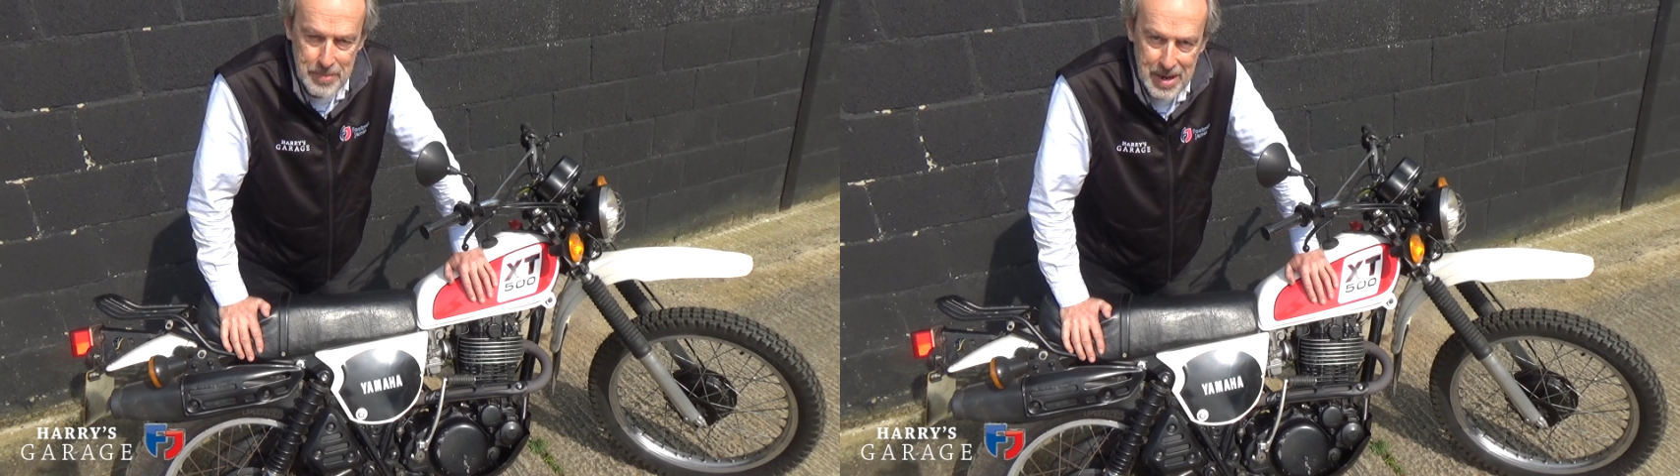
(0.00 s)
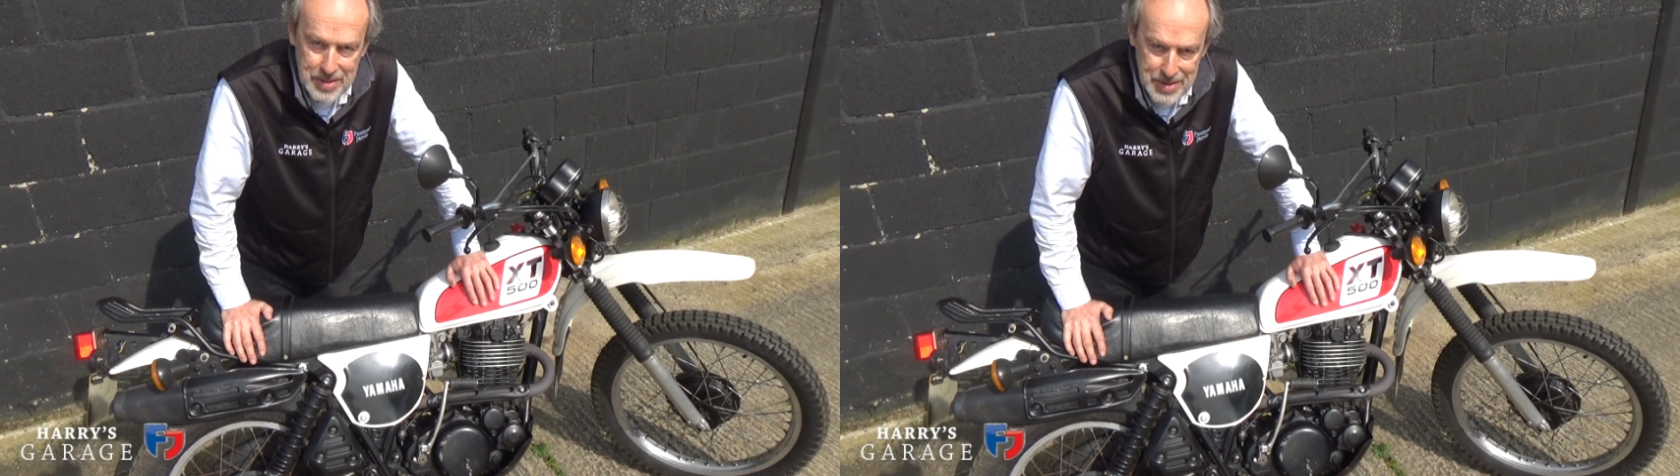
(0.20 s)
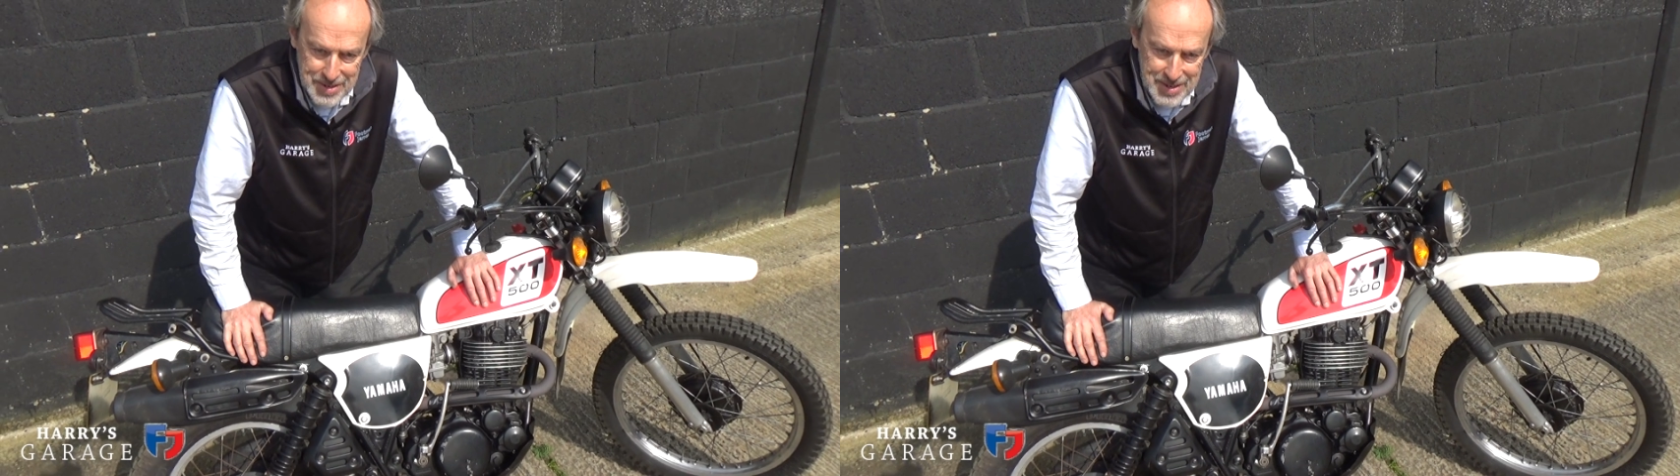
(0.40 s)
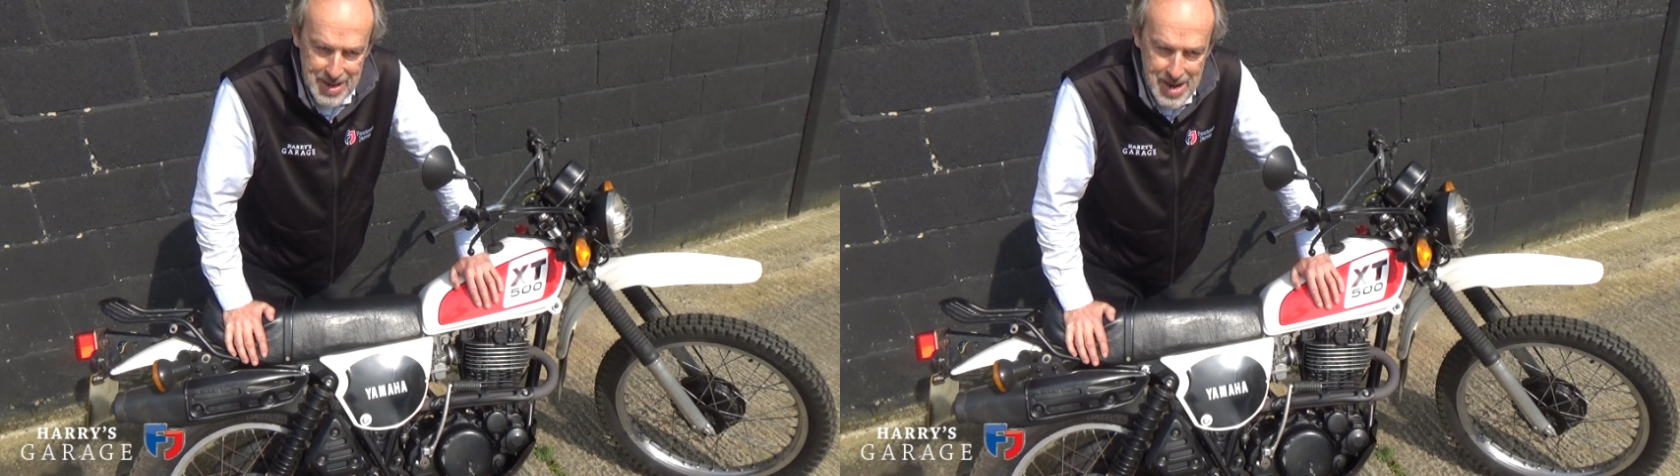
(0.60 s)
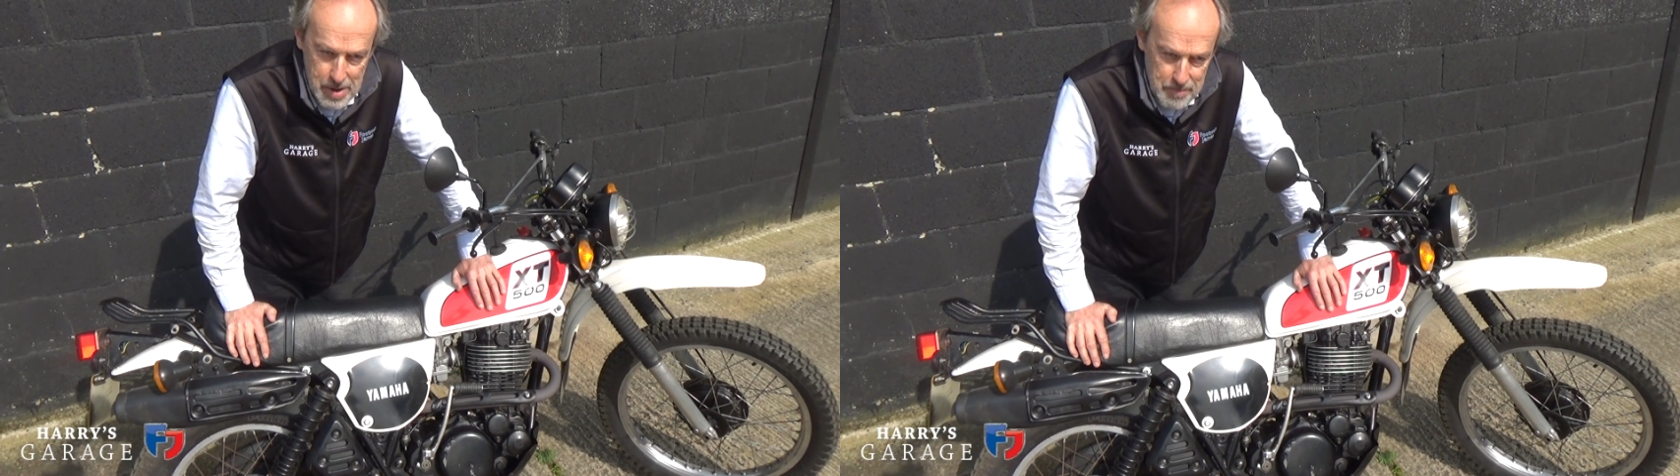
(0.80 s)
about things
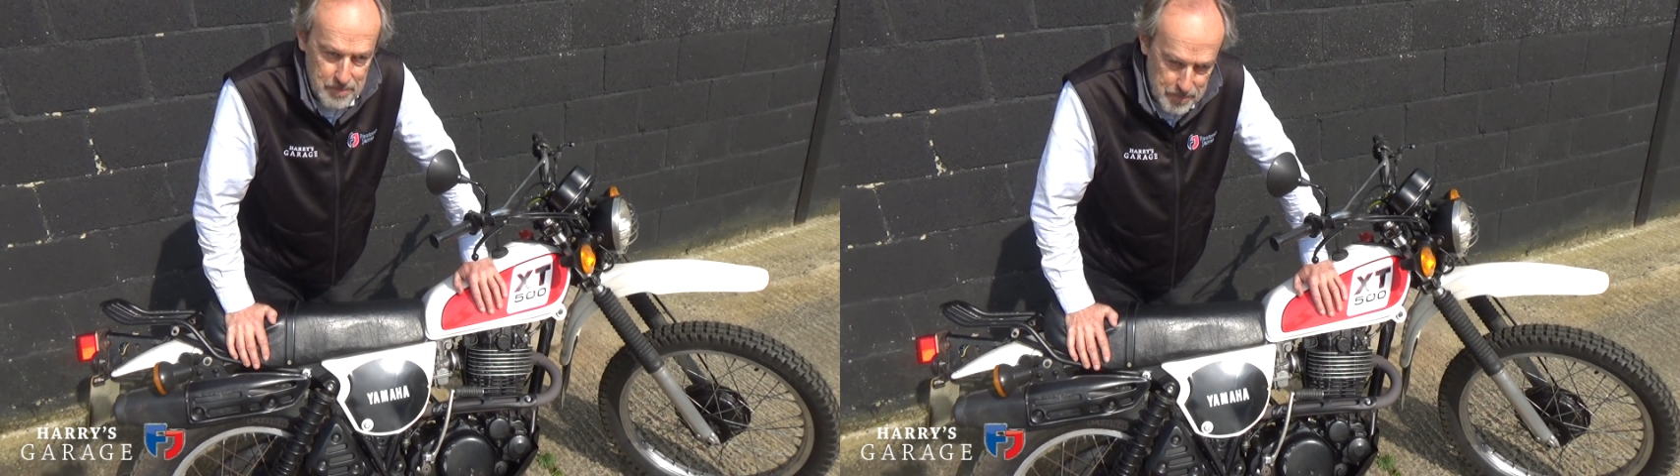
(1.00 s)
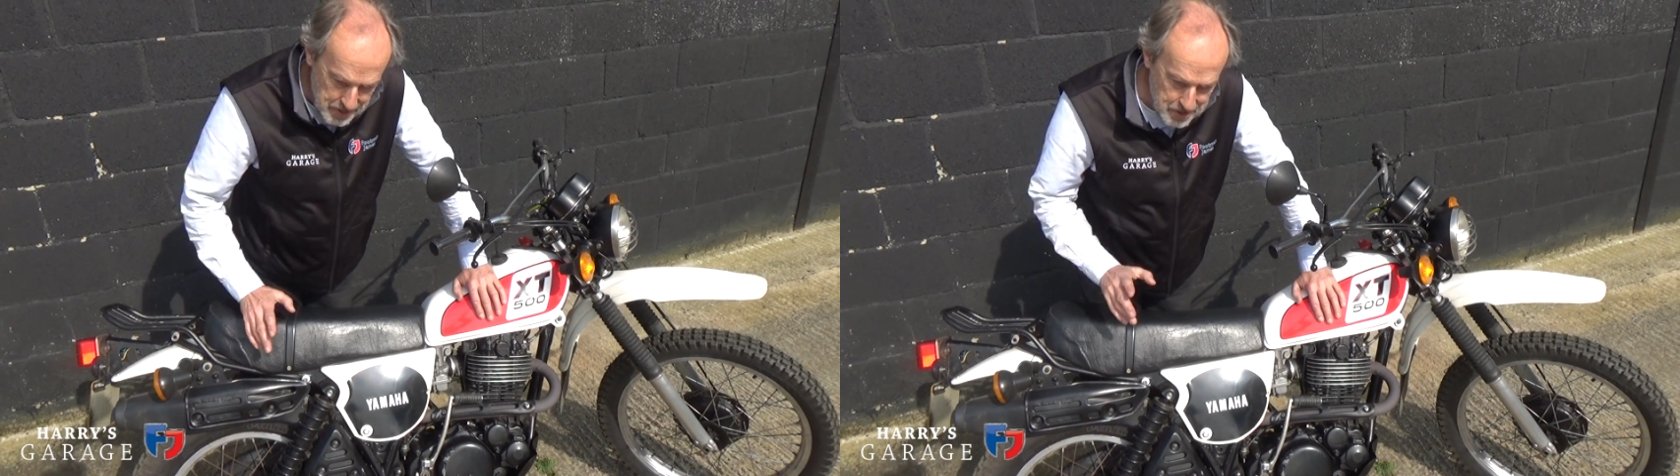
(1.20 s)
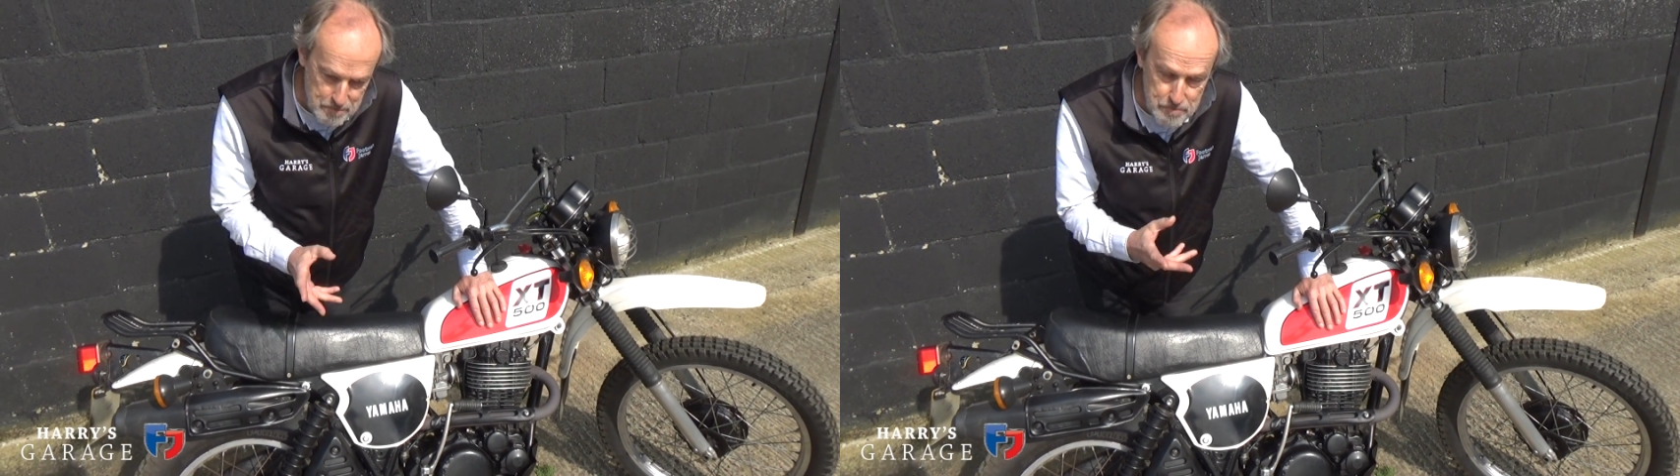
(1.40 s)
and basically